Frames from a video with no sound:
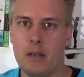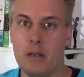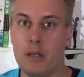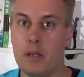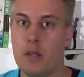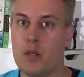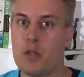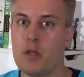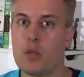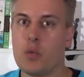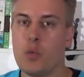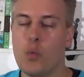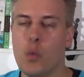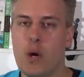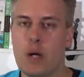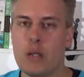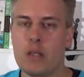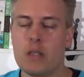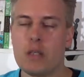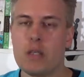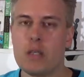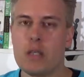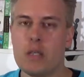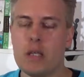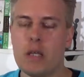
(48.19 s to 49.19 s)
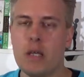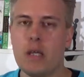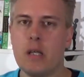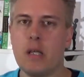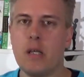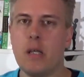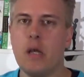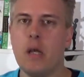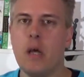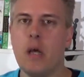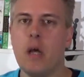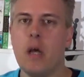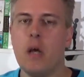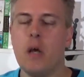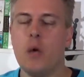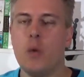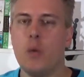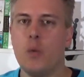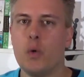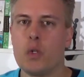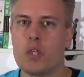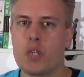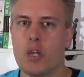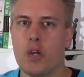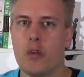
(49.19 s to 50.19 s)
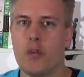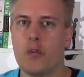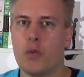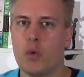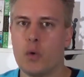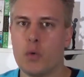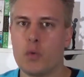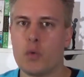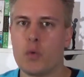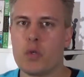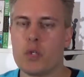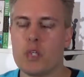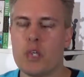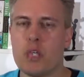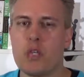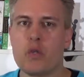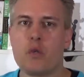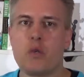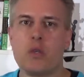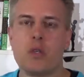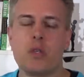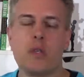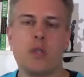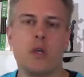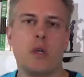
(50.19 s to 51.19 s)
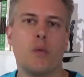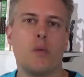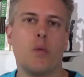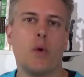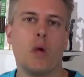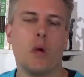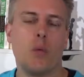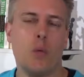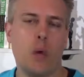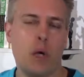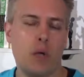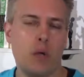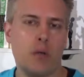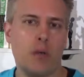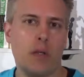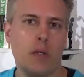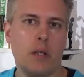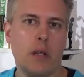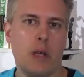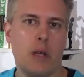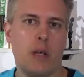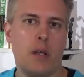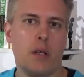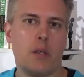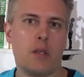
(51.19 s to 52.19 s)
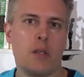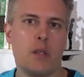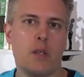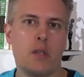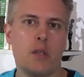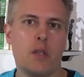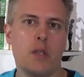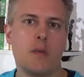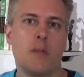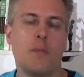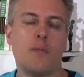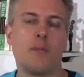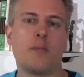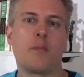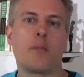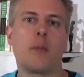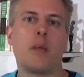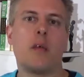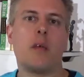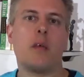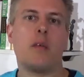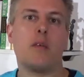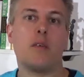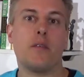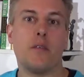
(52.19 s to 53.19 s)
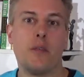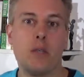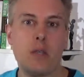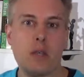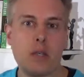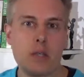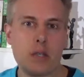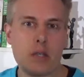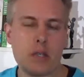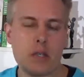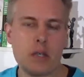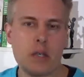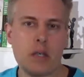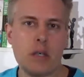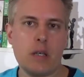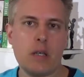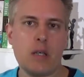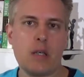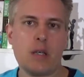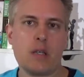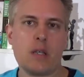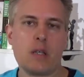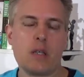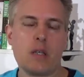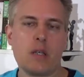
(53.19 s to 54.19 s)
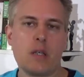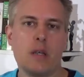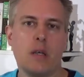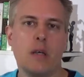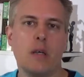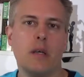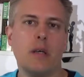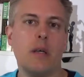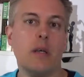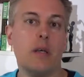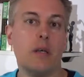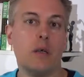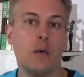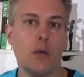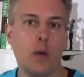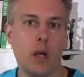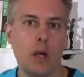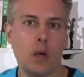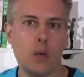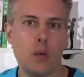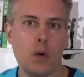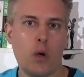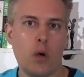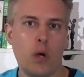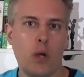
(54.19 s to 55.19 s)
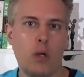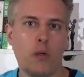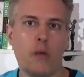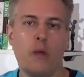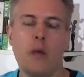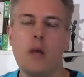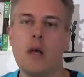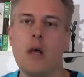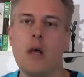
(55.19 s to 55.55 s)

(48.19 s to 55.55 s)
There is one scene which I thought was interesting where one of the characters thinks he is in the real world